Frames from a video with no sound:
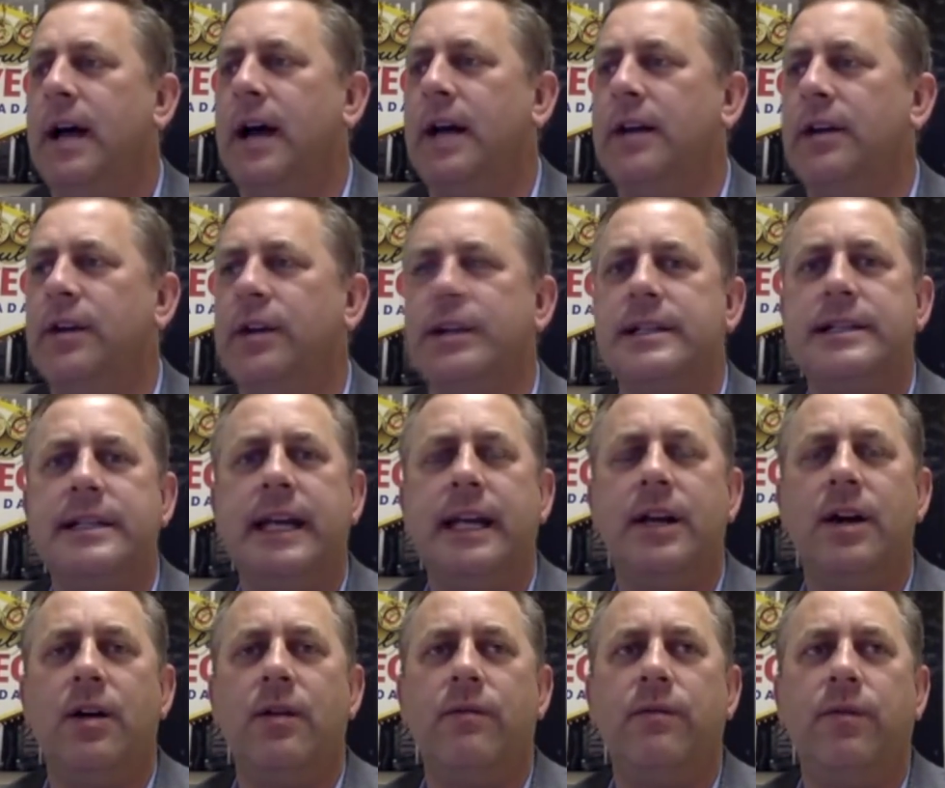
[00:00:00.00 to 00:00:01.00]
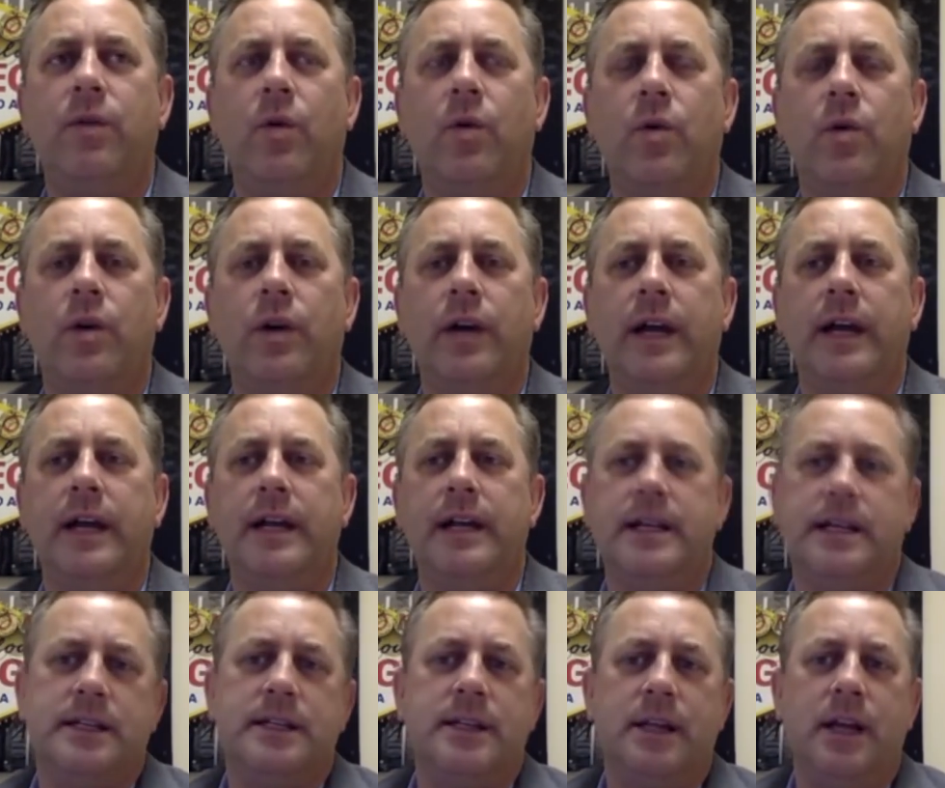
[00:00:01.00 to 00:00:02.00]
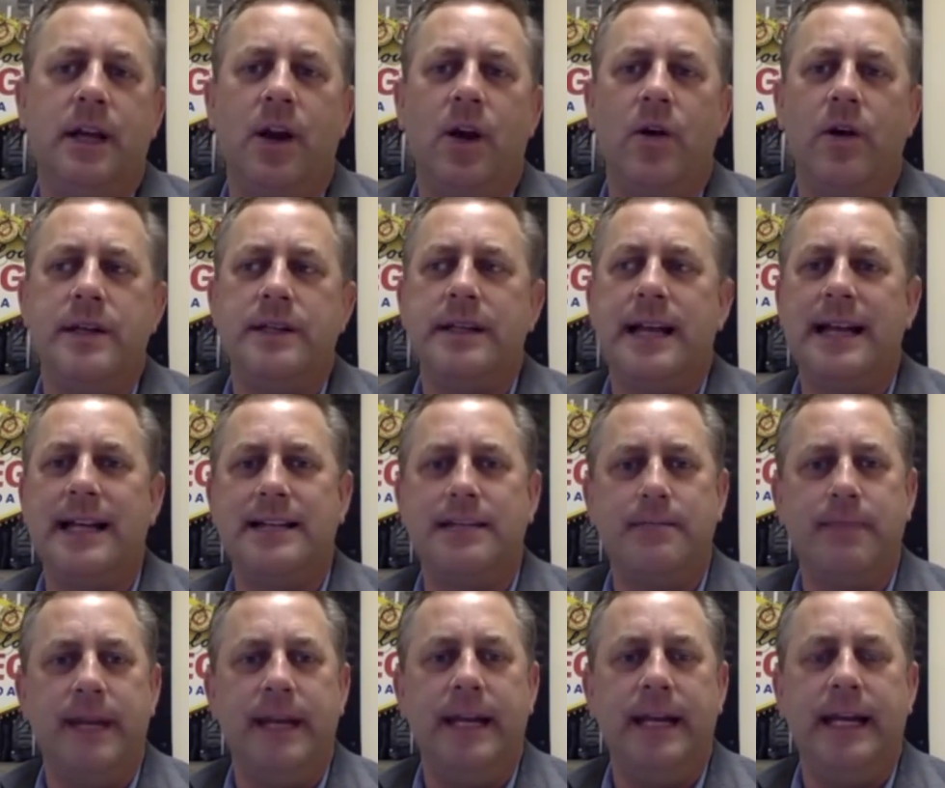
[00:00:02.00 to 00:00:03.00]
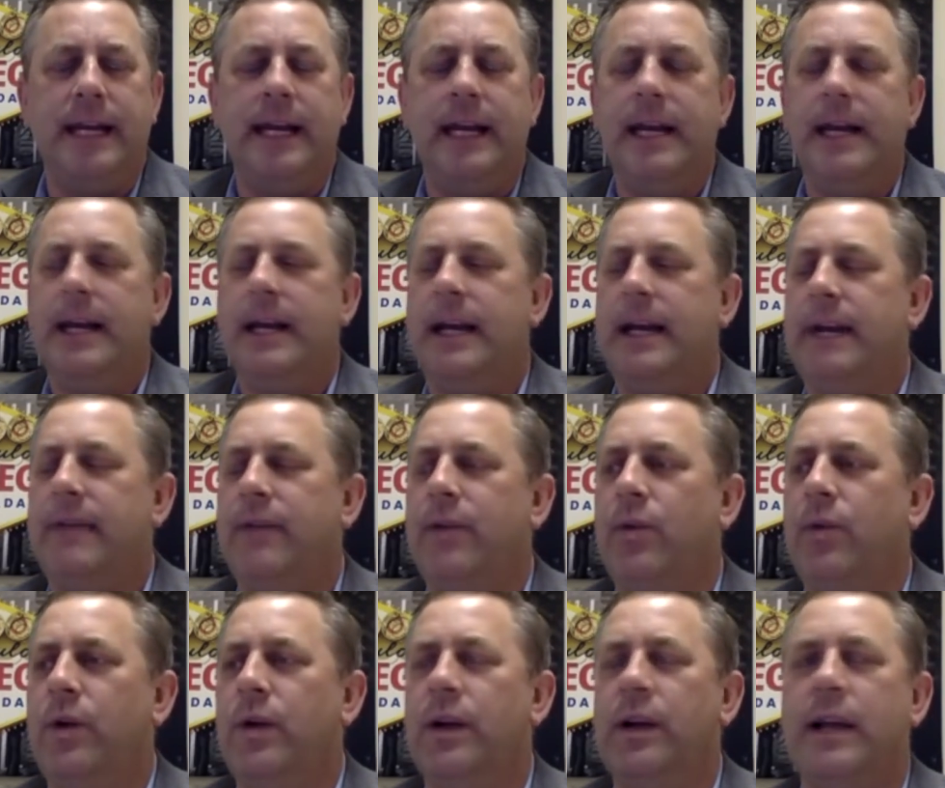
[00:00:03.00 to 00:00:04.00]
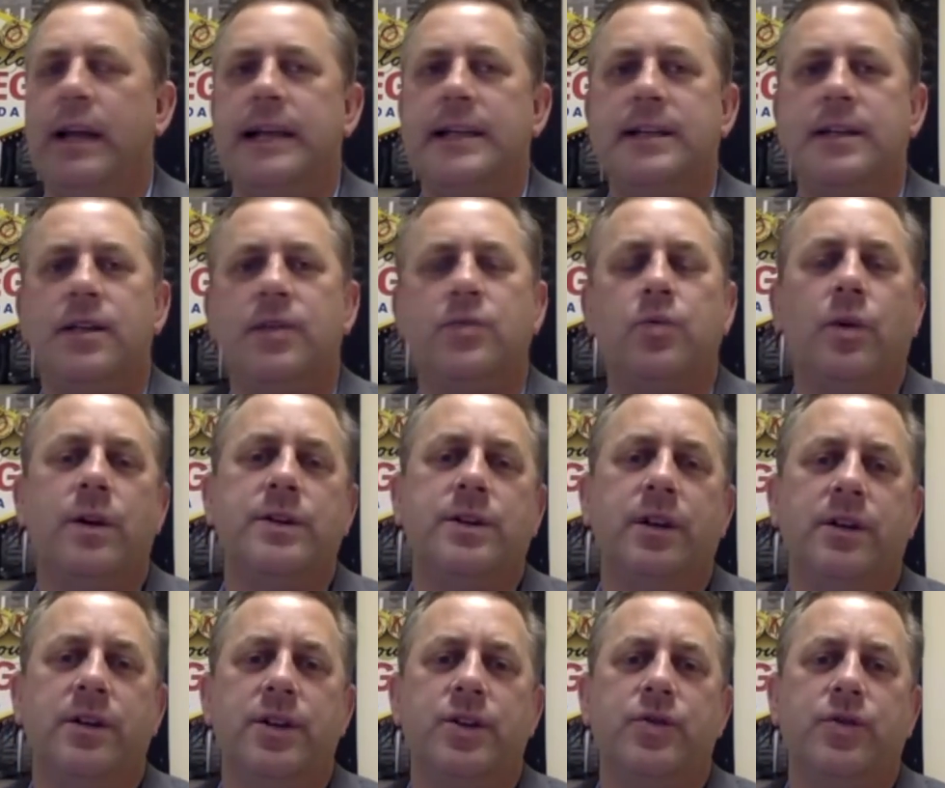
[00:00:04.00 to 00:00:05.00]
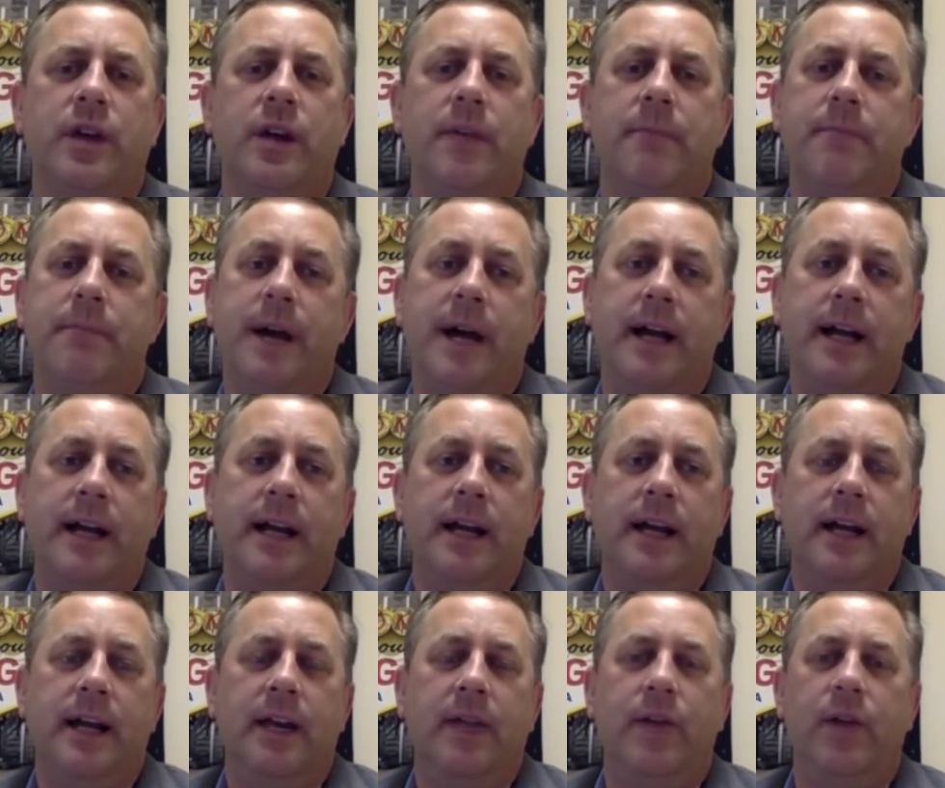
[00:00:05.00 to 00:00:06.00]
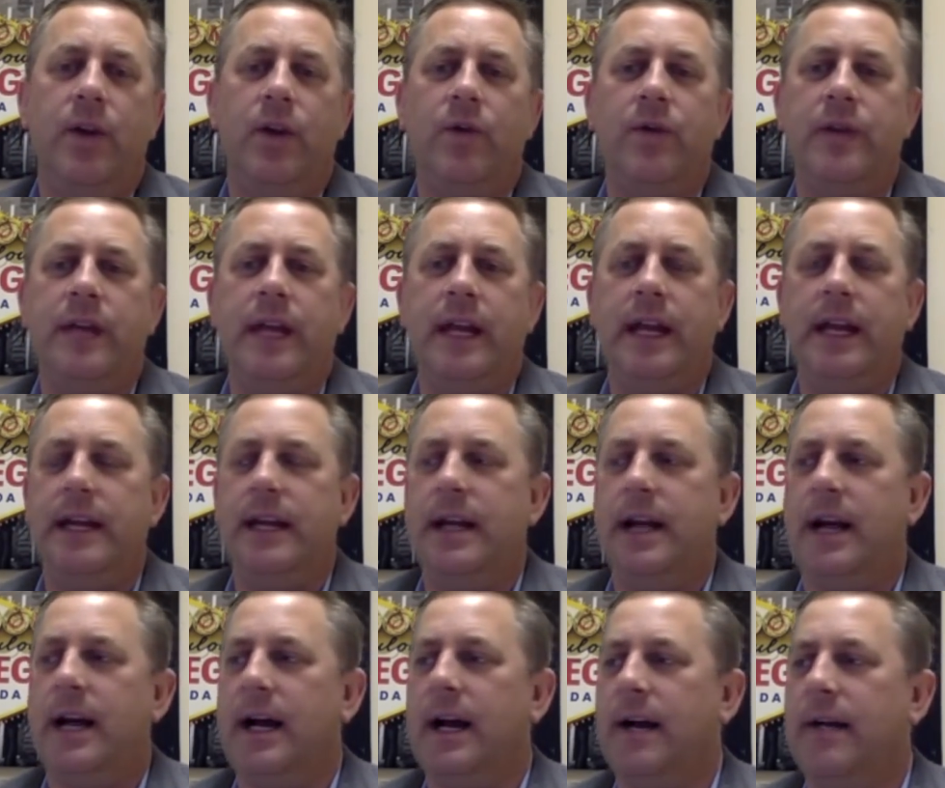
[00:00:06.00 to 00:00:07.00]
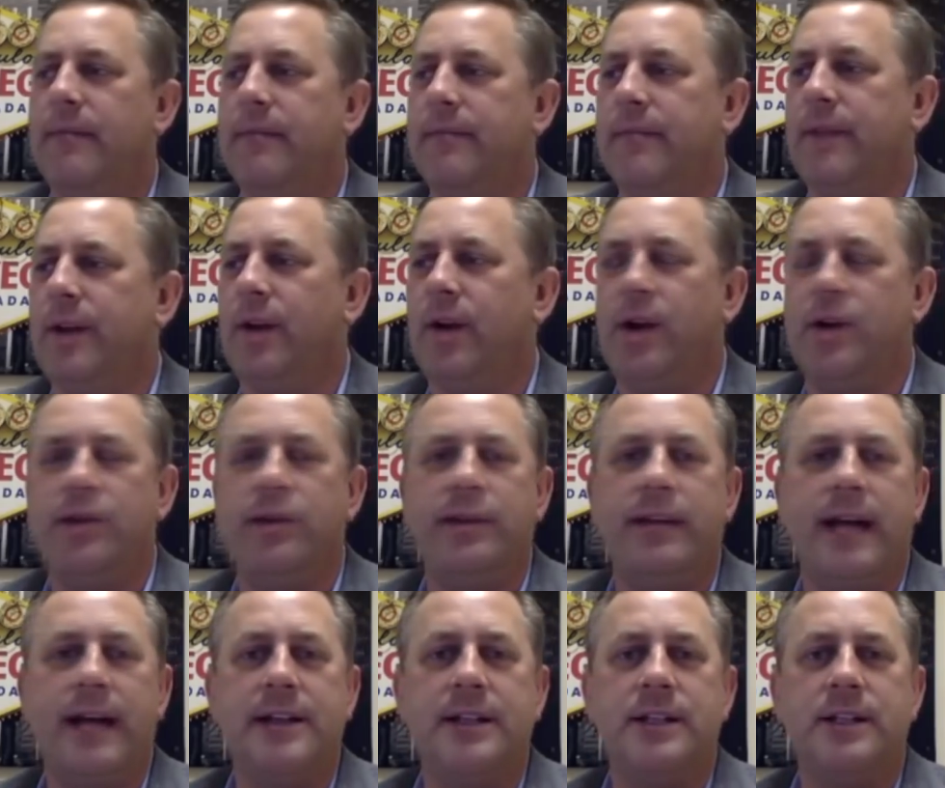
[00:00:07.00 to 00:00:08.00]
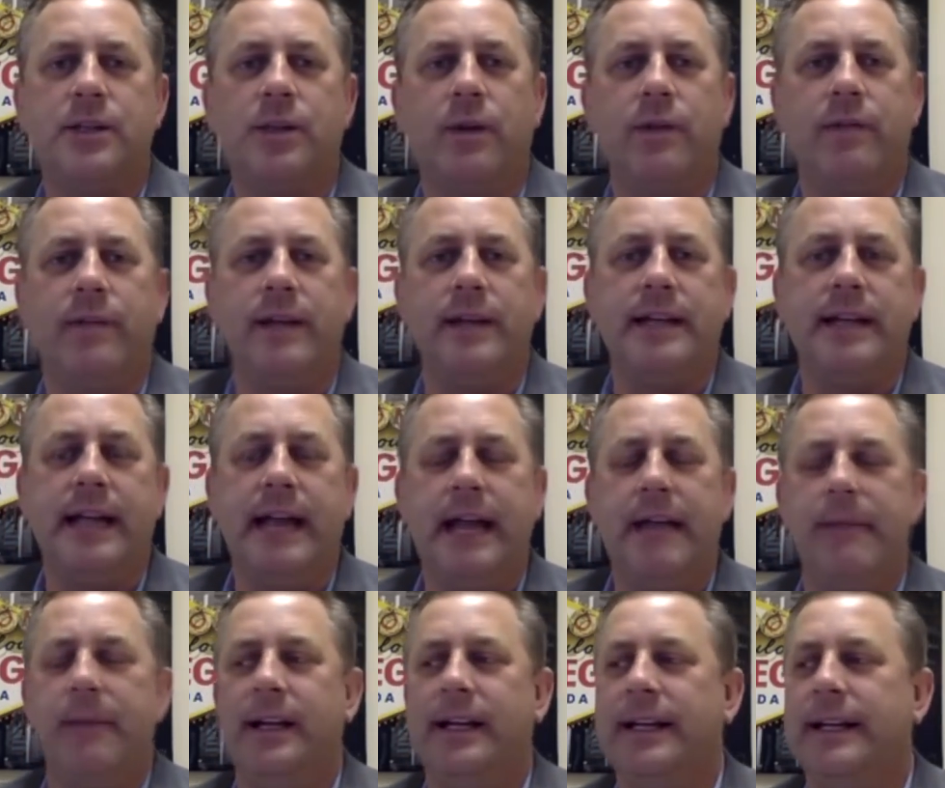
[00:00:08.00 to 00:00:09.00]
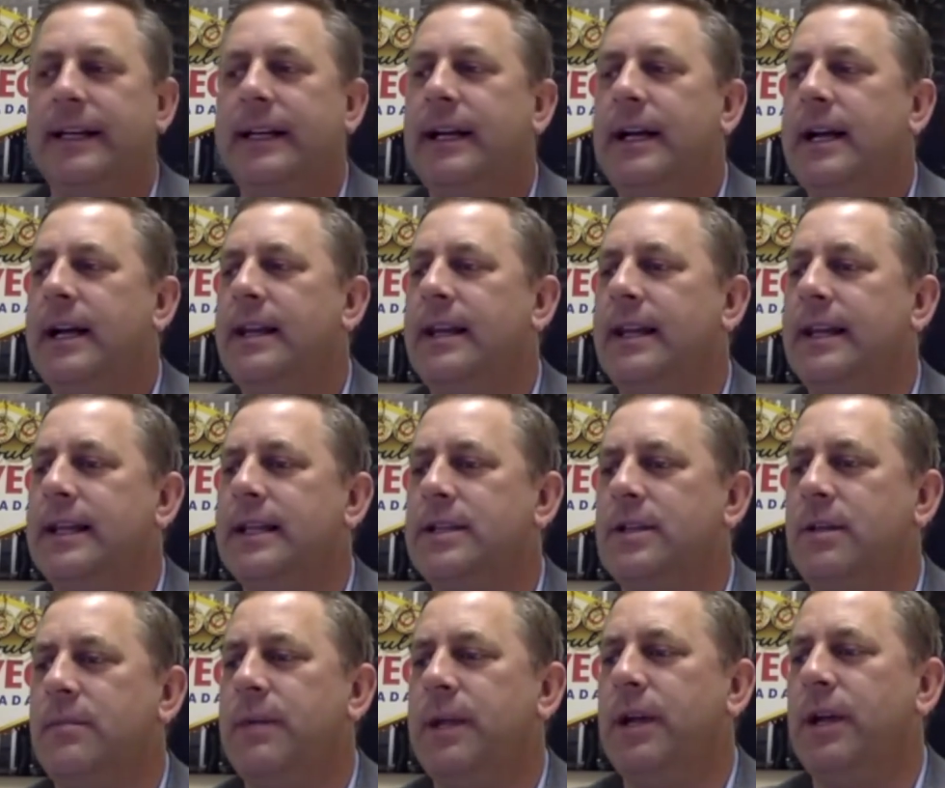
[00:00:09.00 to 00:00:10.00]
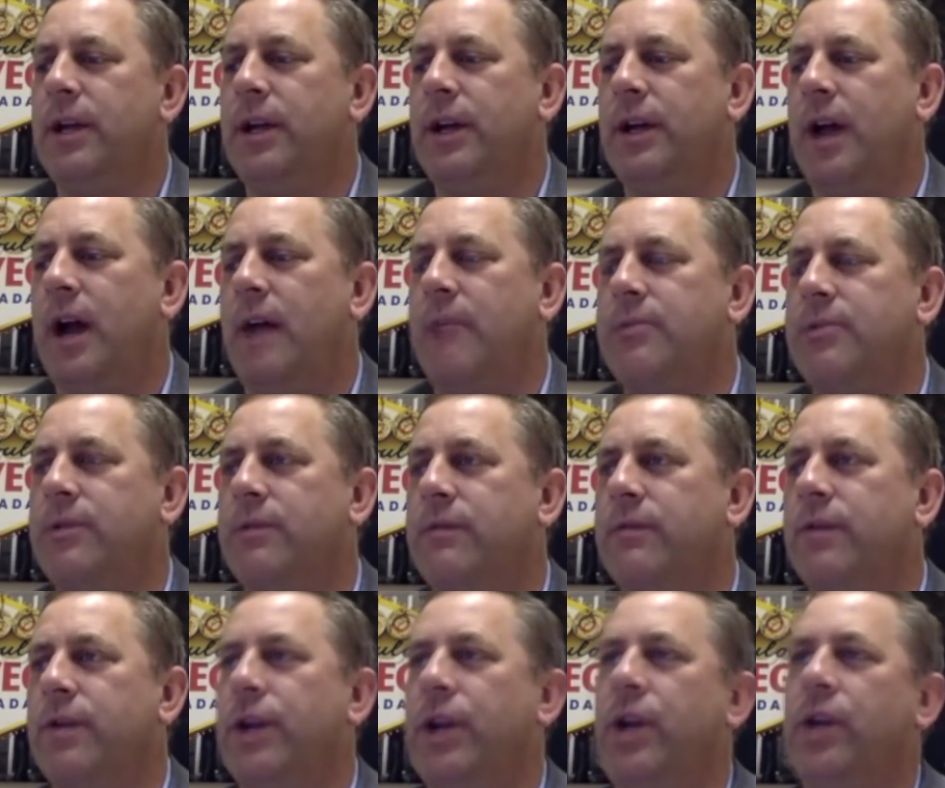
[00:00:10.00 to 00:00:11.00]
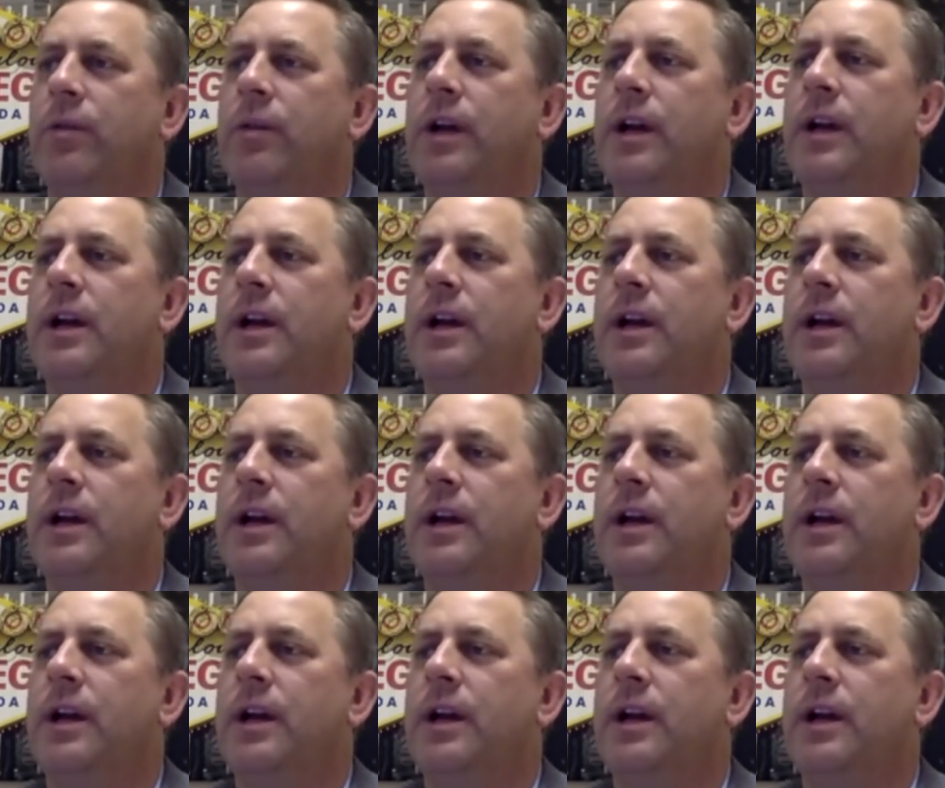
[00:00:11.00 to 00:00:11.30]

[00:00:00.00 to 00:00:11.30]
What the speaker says: Their casino floor is, it's not as big, if you will, as those ones on the Strip. But if you don't need, 100,000 square feet to gamble in, then this could be a good option for you.